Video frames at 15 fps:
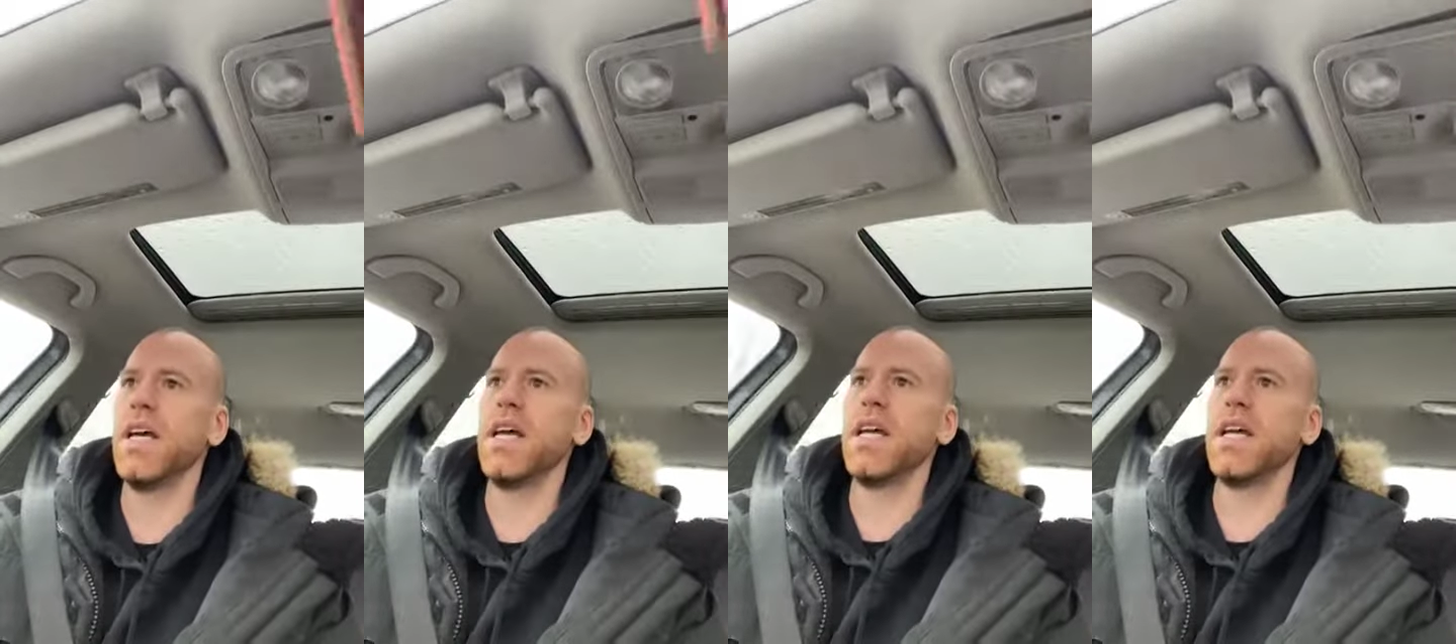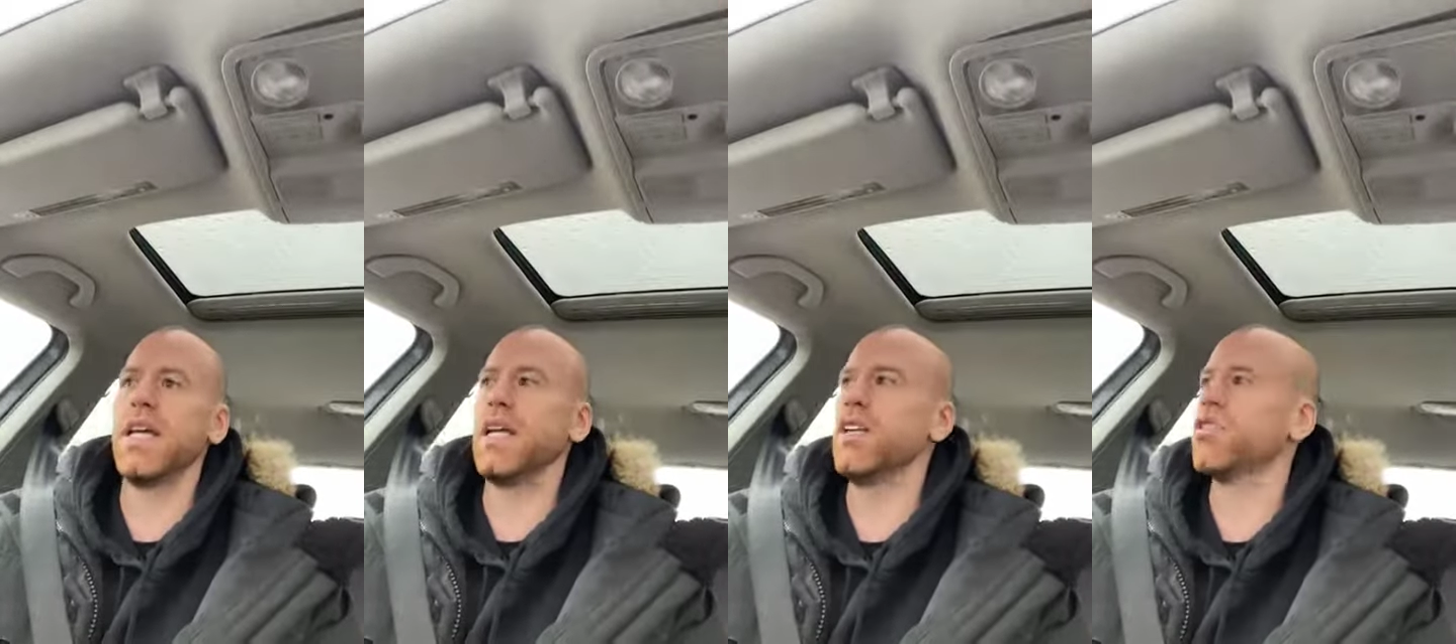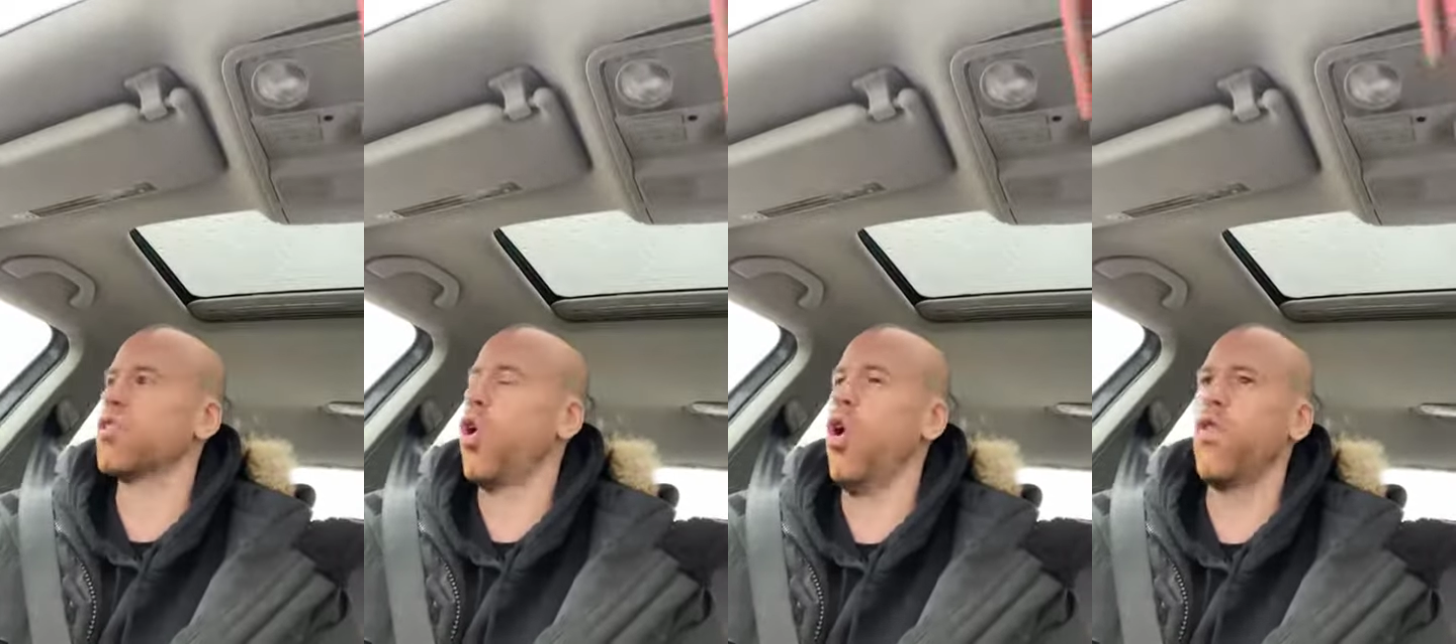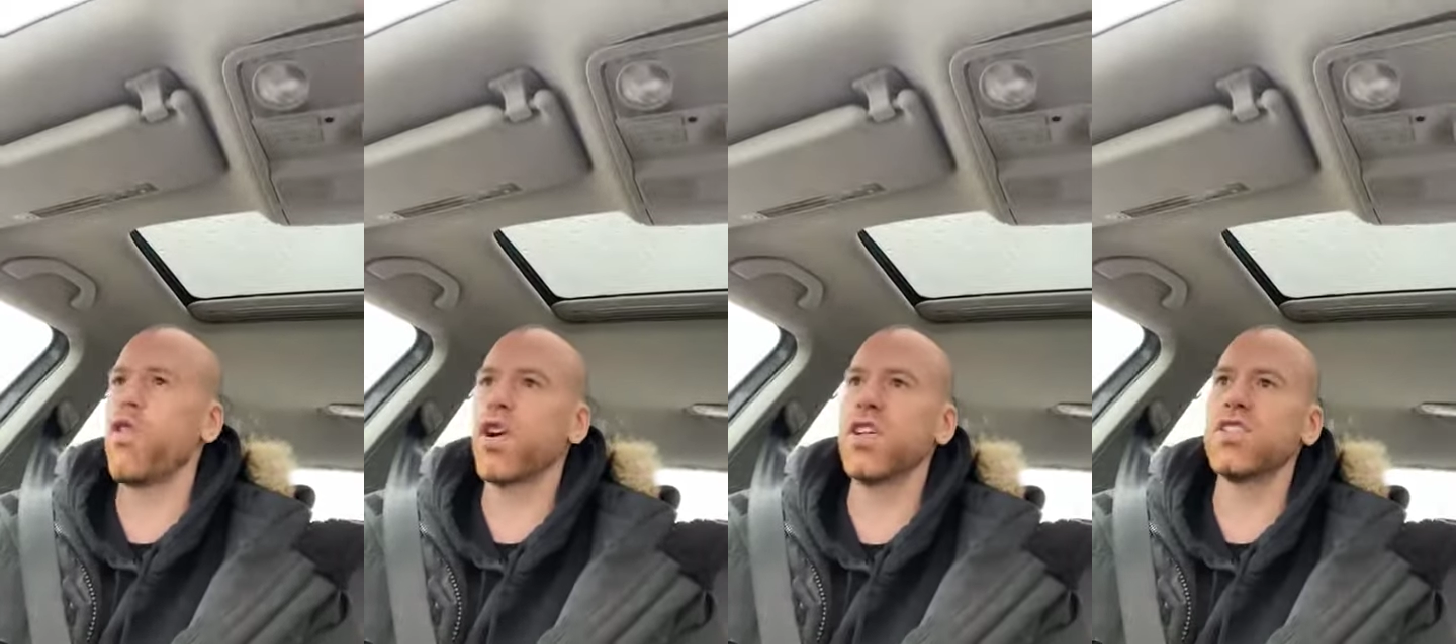is
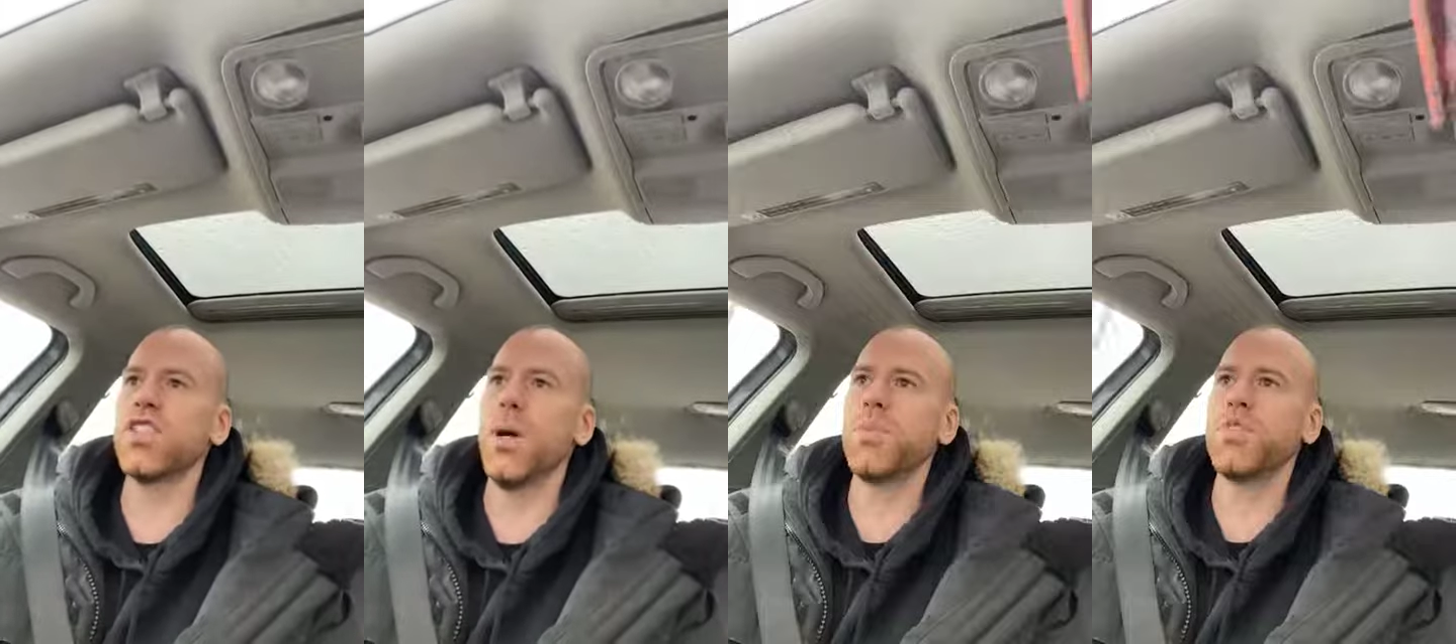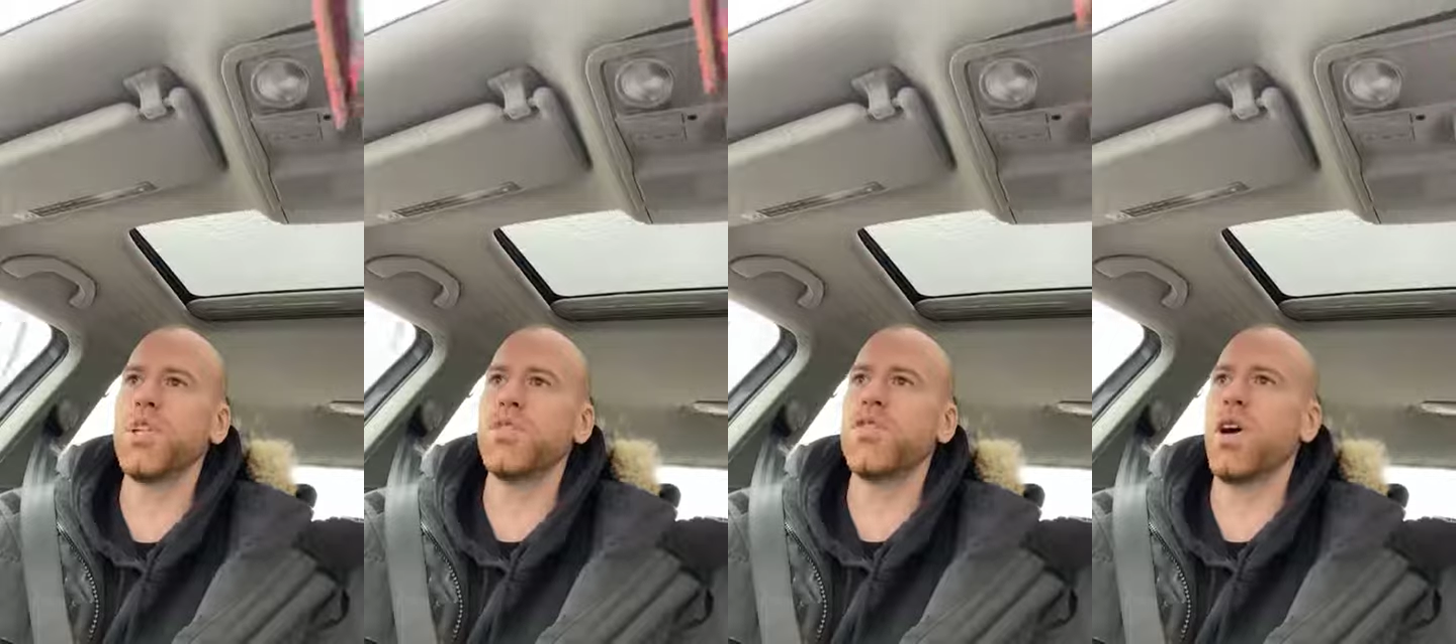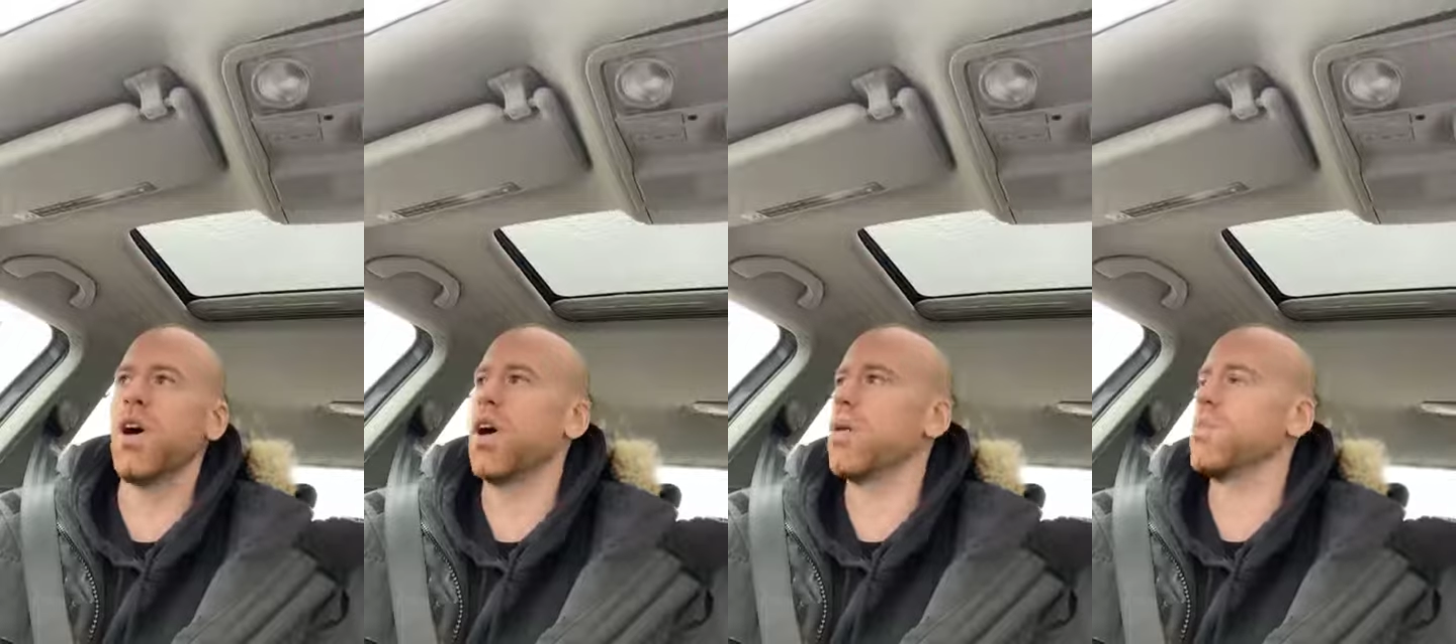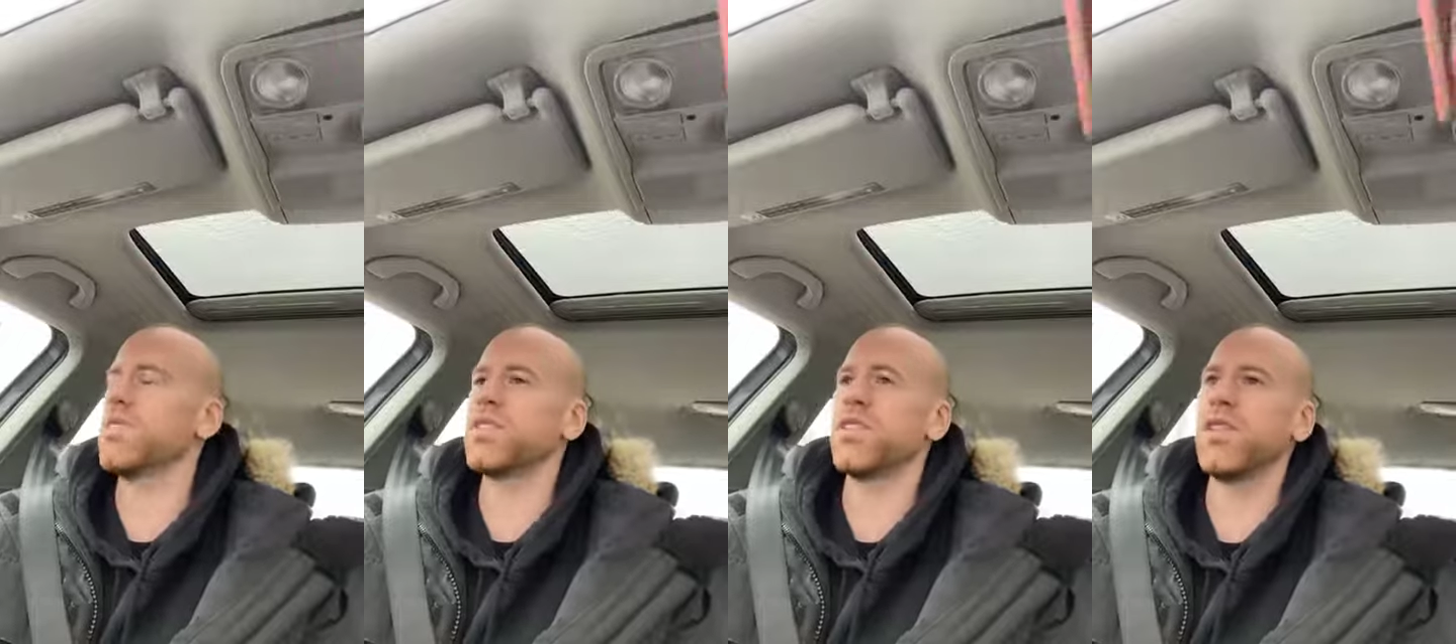overconsumption of
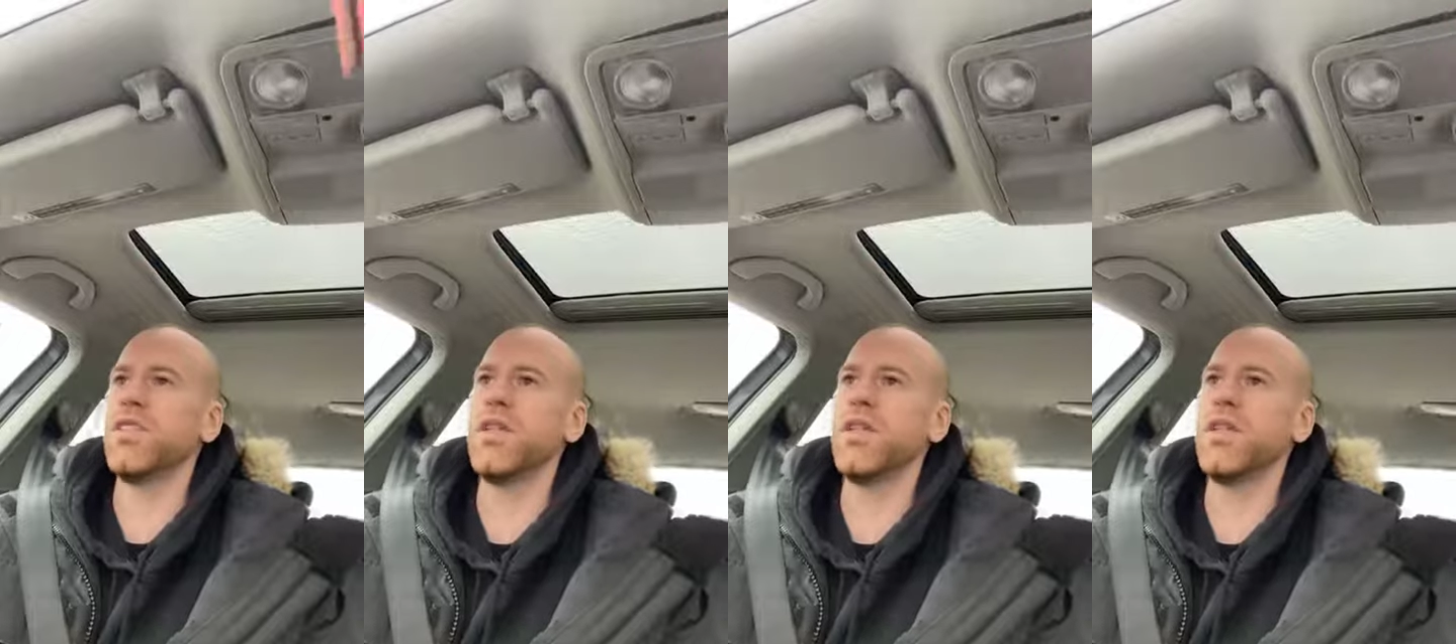carbs.